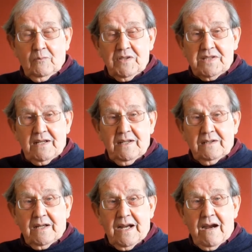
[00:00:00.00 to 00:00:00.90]
we suddenly
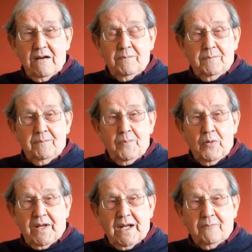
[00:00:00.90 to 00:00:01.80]
got an Arab
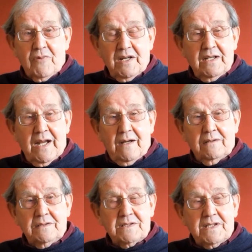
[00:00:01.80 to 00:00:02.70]
boy came running
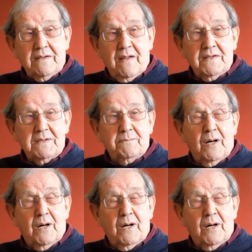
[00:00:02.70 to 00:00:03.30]
down to say that there's a